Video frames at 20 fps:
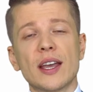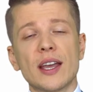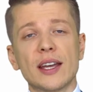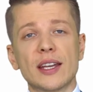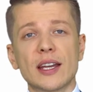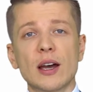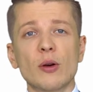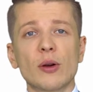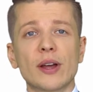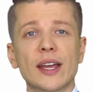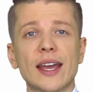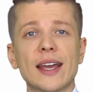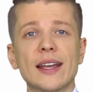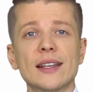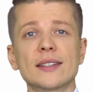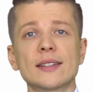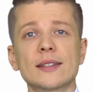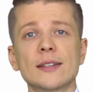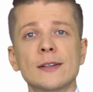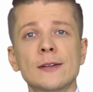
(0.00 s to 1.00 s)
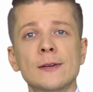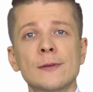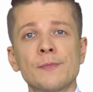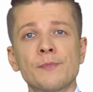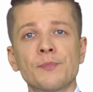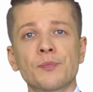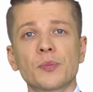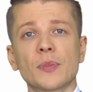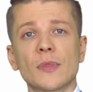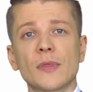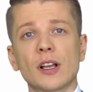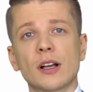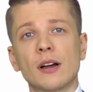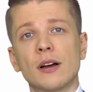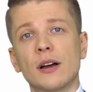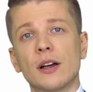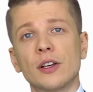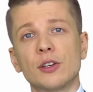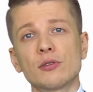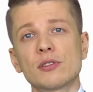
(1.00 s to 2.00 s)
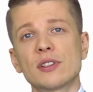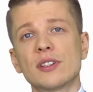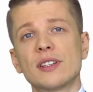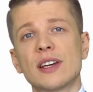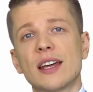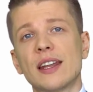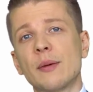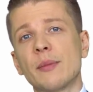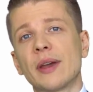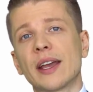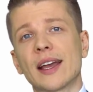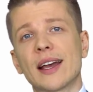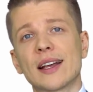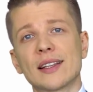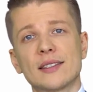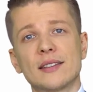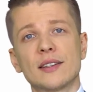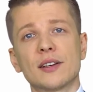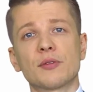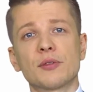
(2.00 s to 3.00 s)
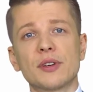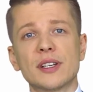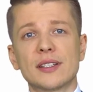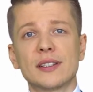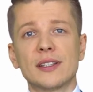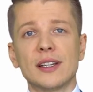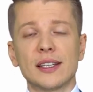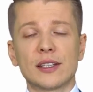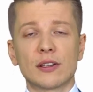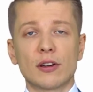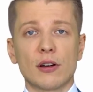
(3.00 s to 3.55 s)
In our case, using dynamic ads decreased lead